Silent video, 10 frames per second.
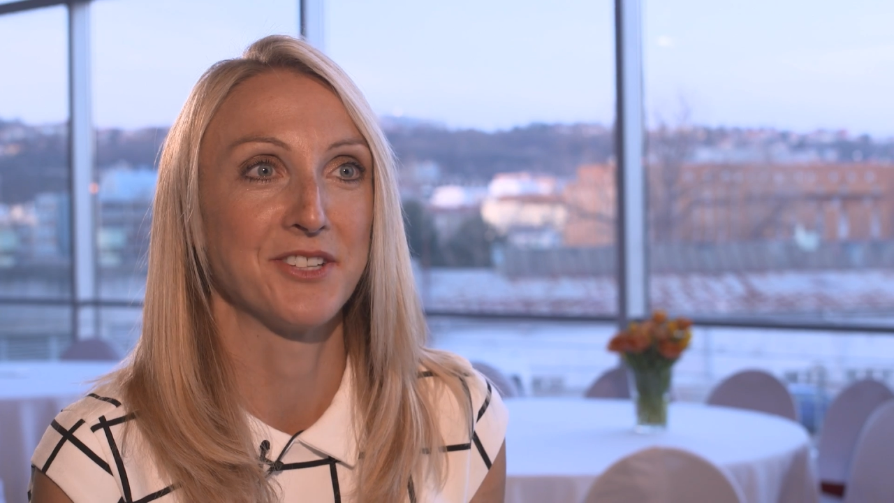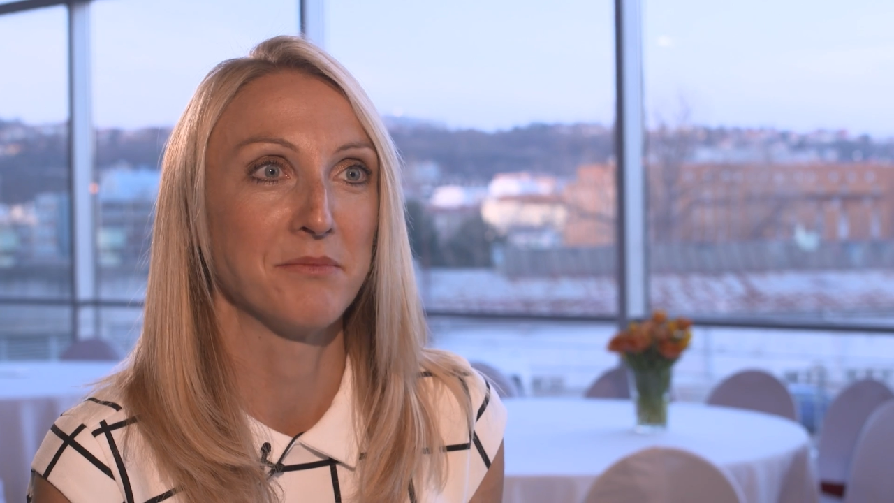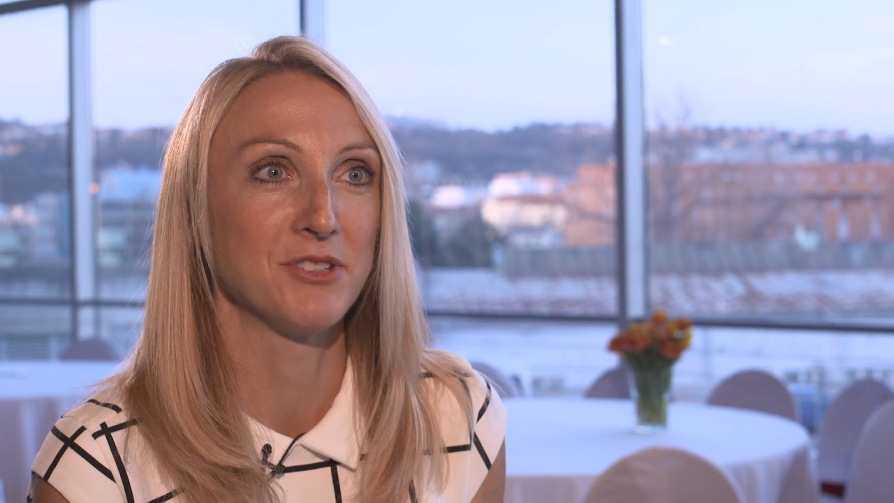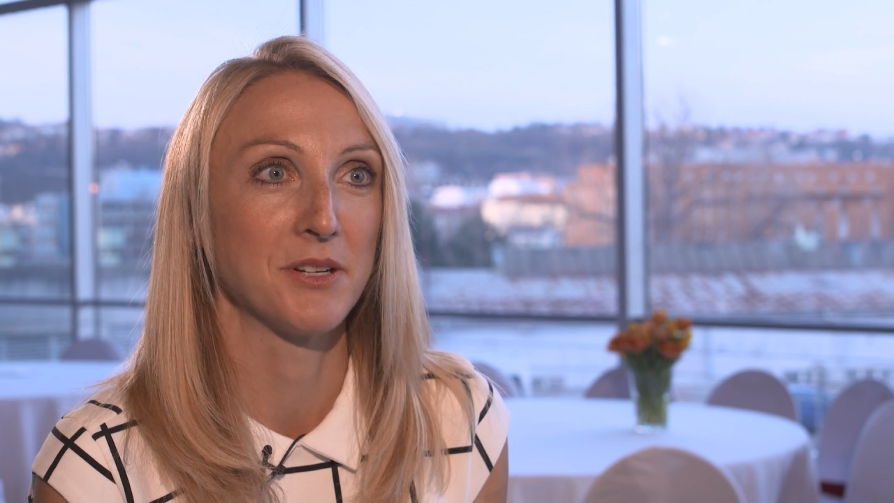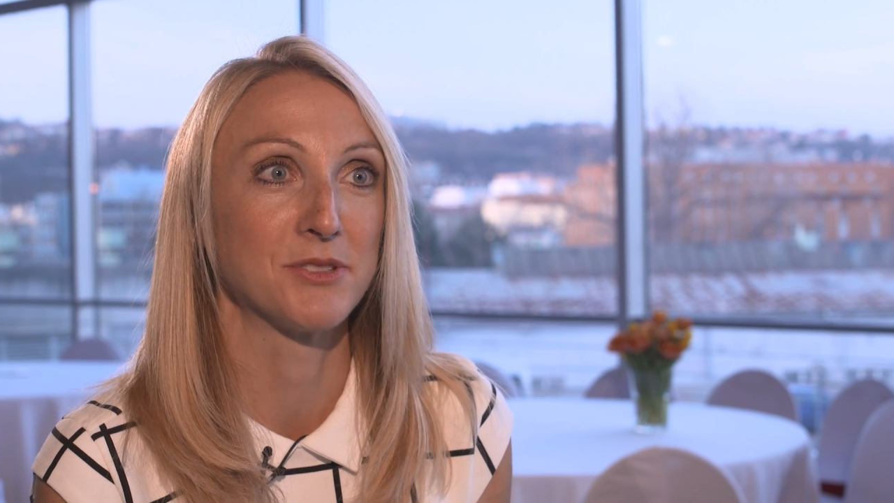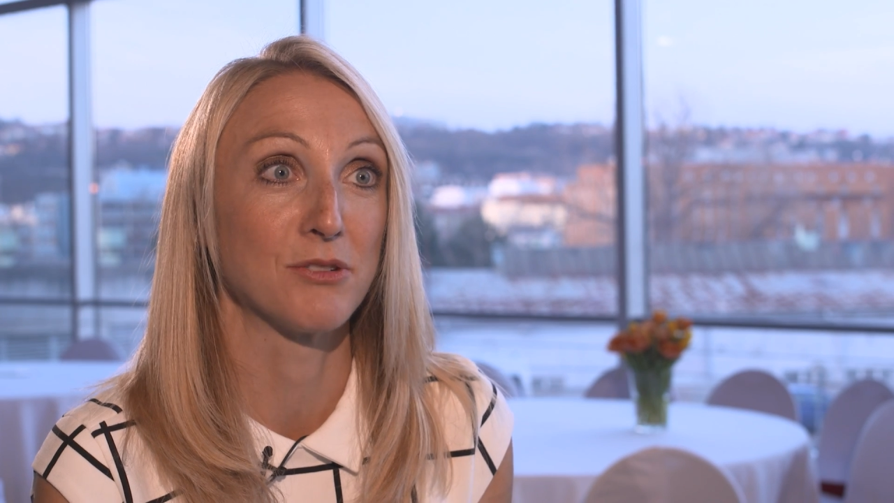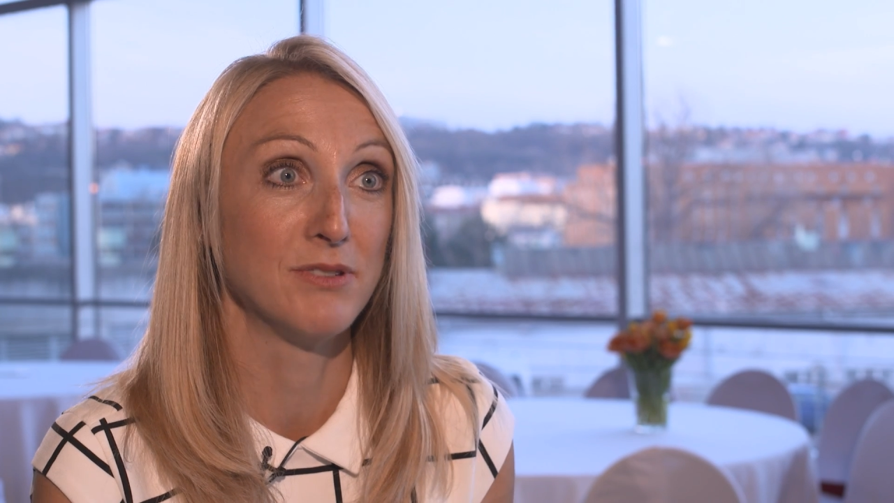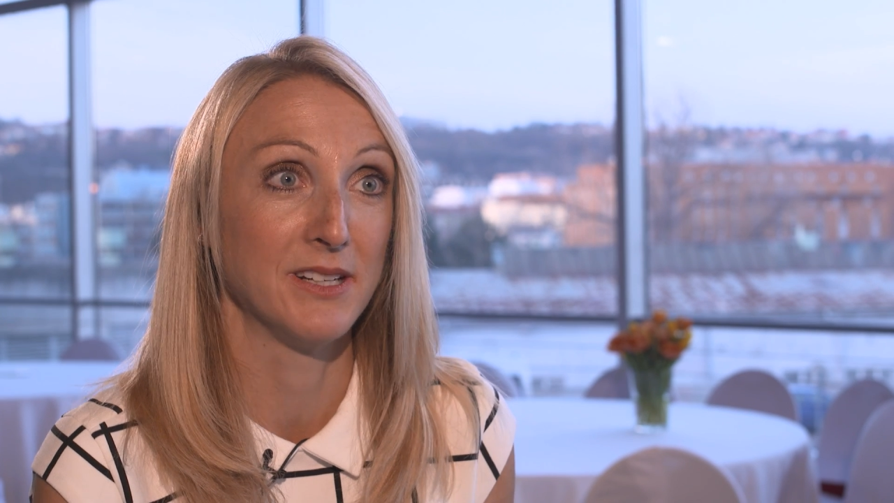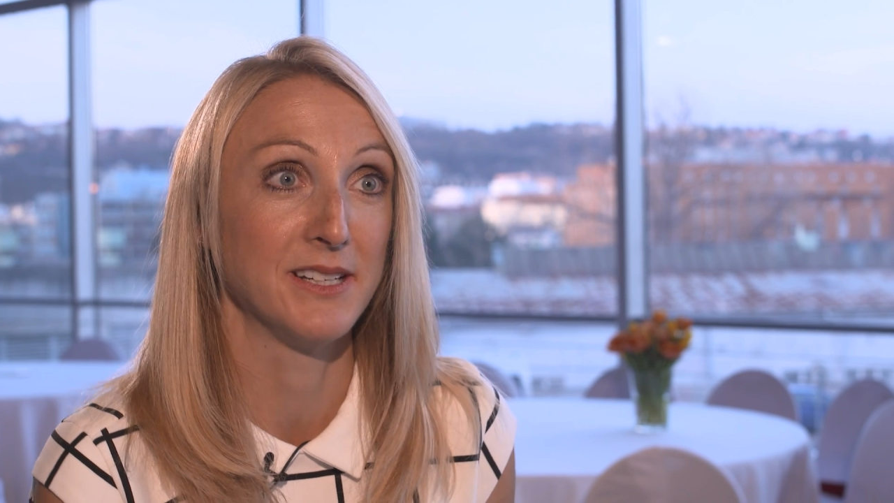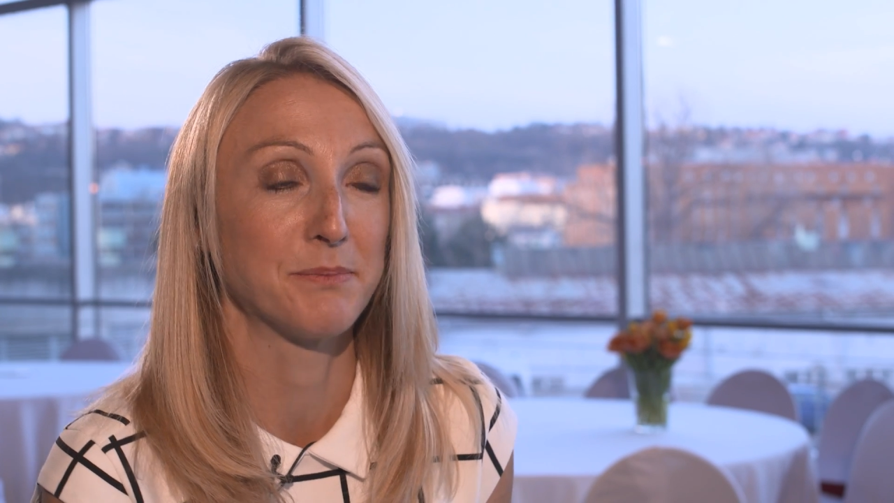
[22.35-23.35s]
Championships are
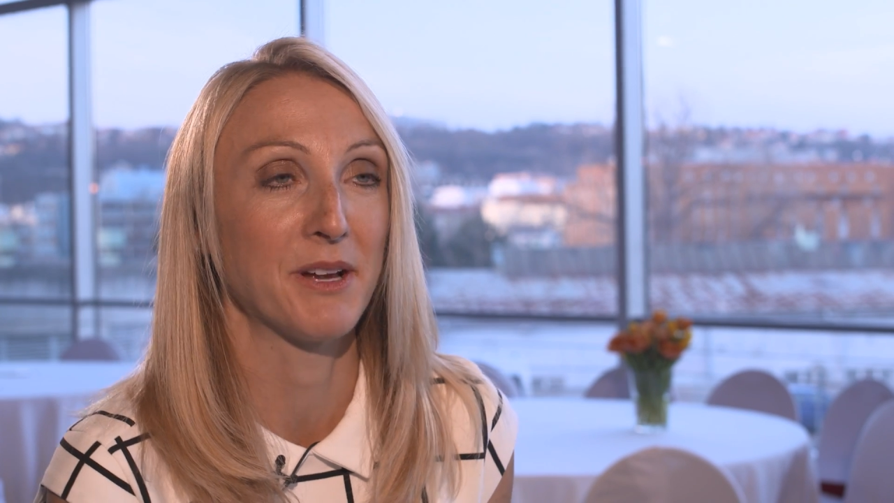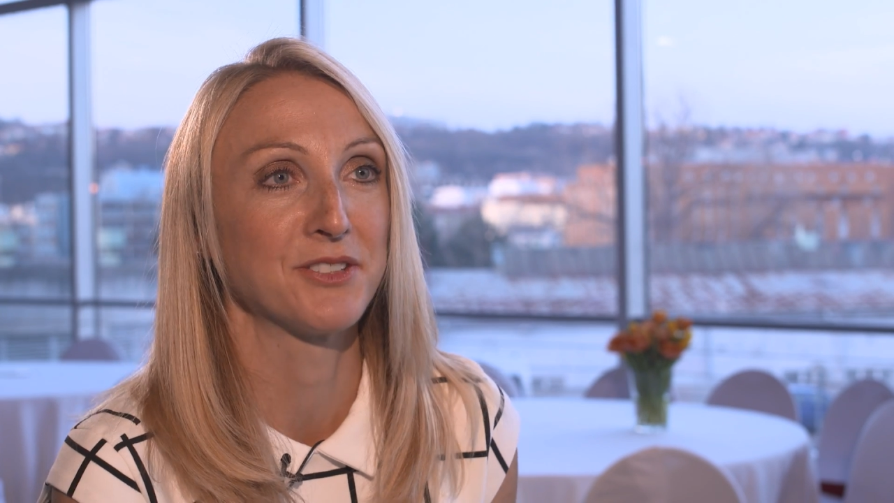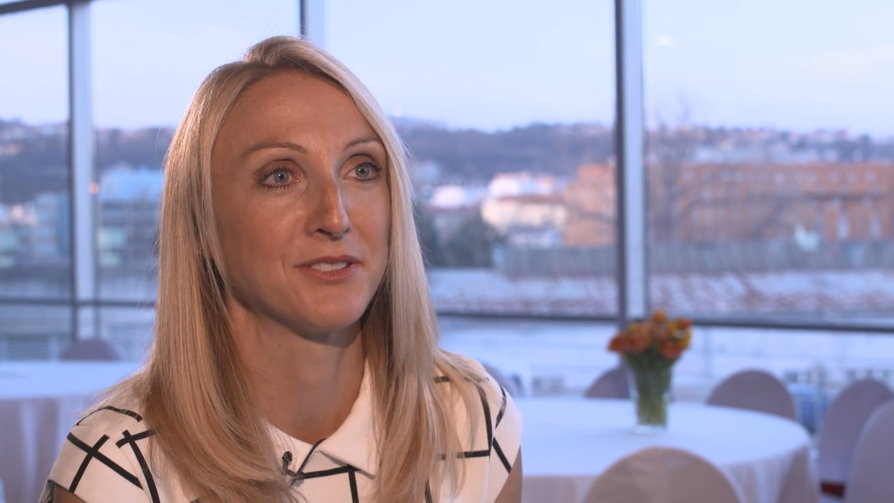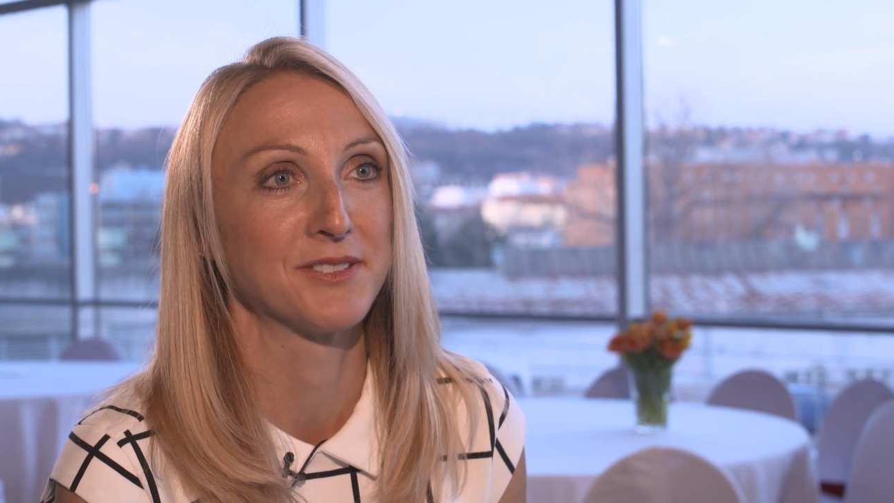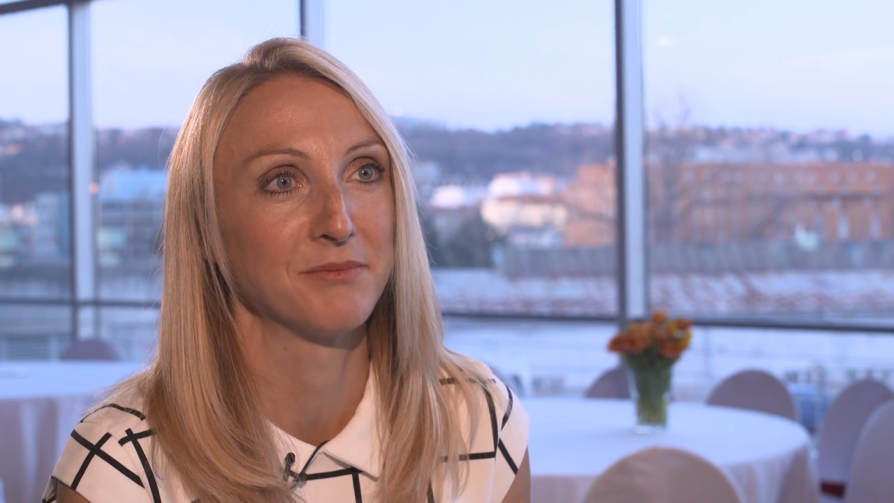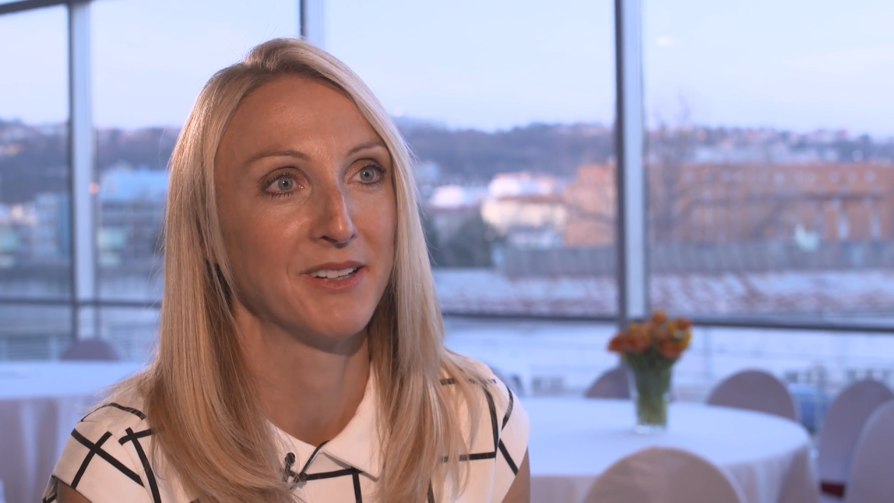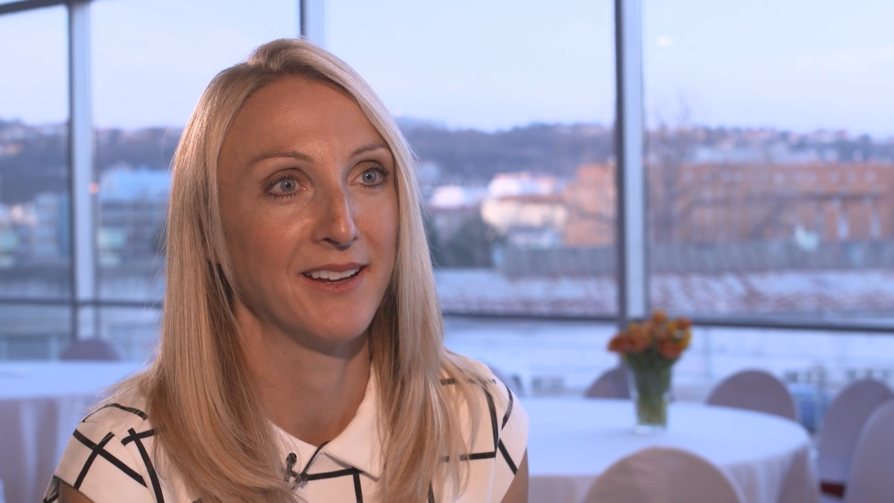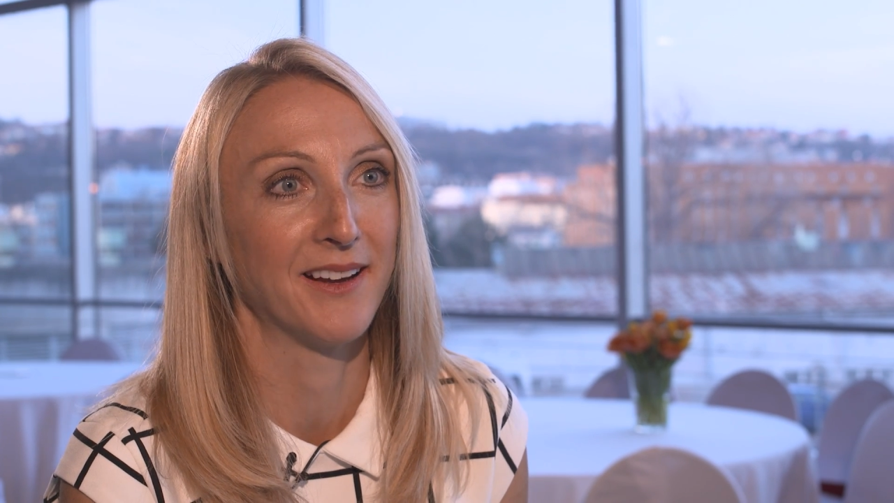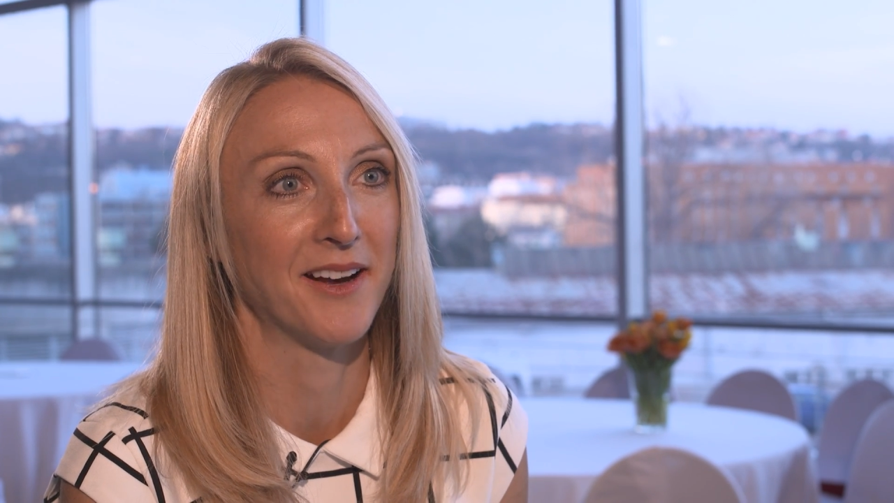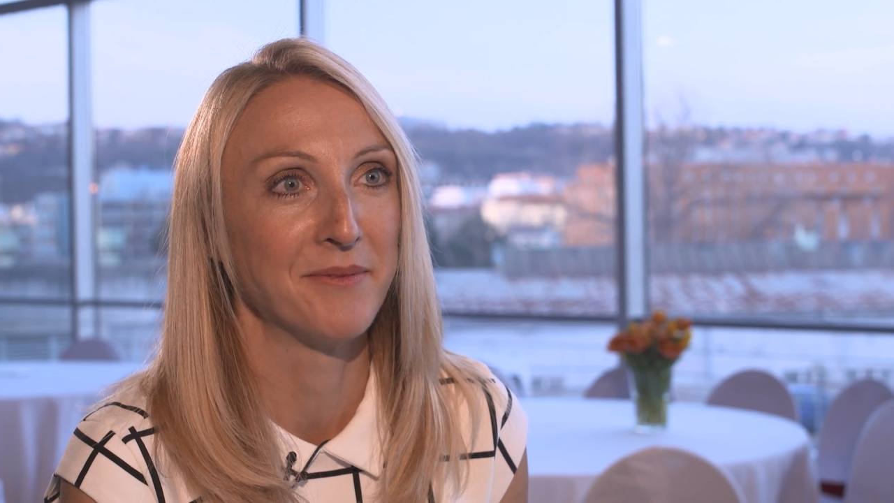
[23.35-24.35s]
really special to me.